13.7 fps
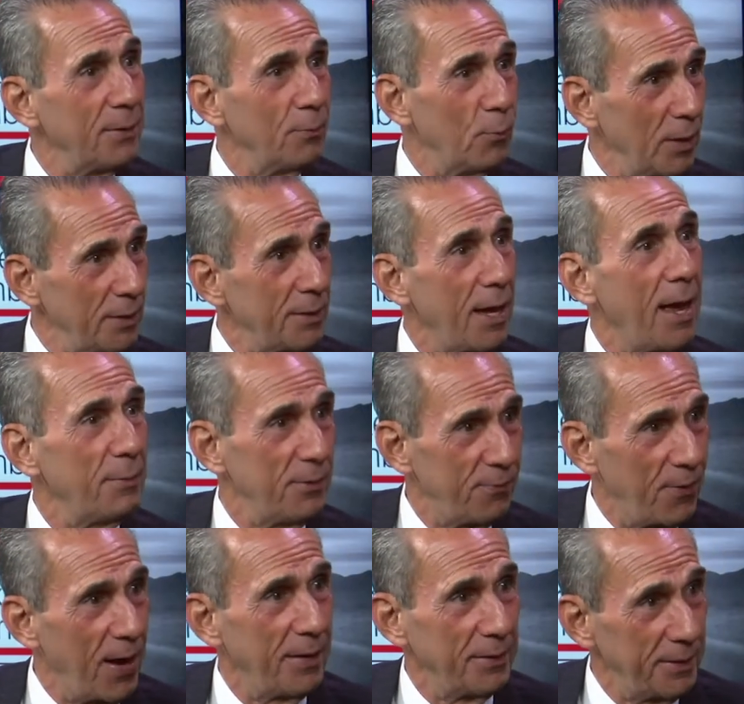and one time it
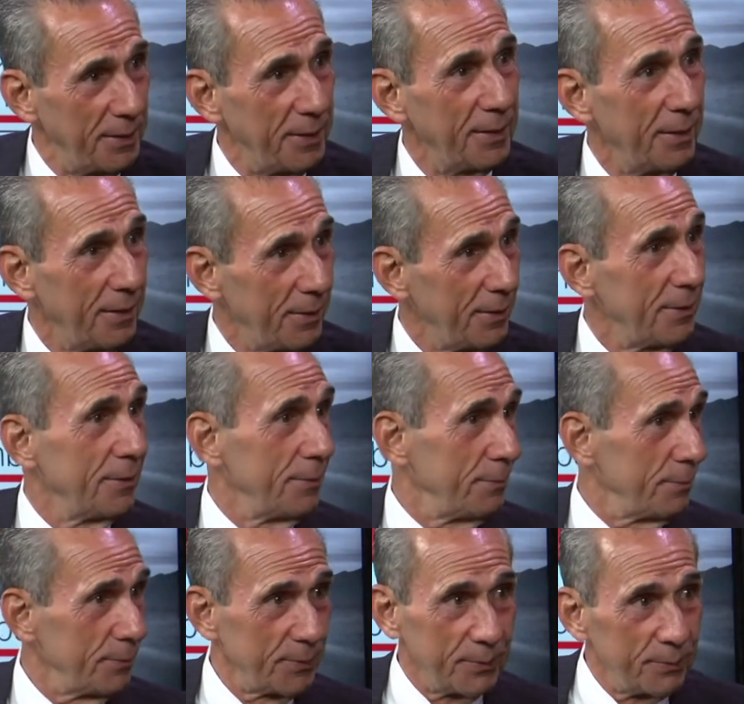finally
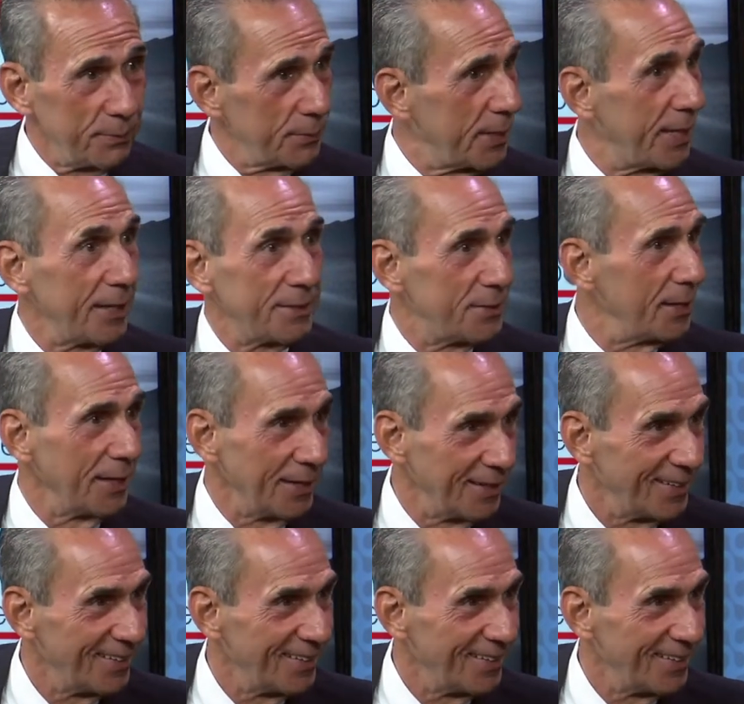kicks in.